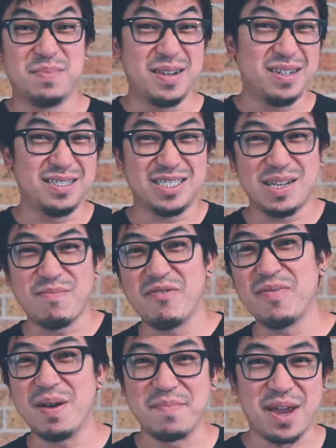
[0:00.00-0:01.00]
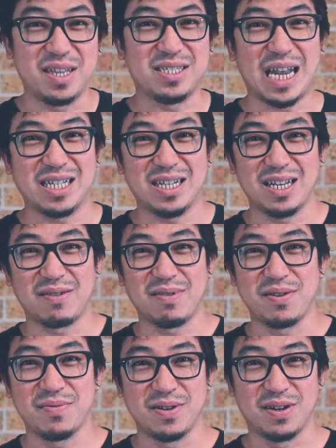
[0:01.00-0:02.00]
but some of my mates actually
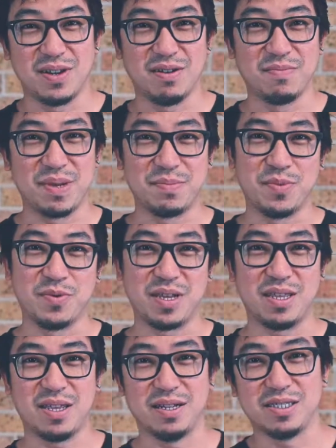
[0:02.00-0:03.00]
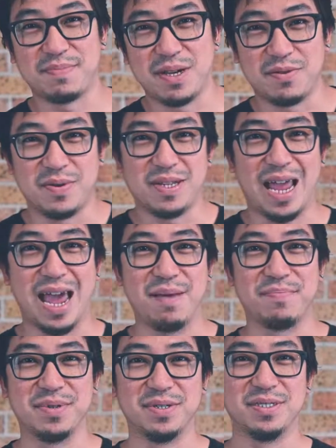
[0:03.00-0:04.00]
really want to know a bit more details about what
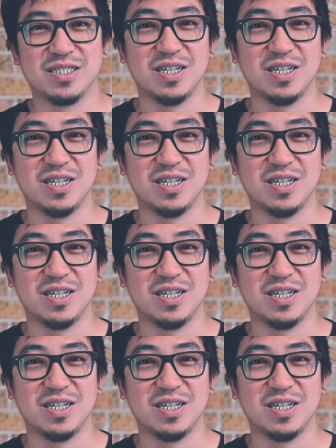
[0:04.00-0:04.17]
happened.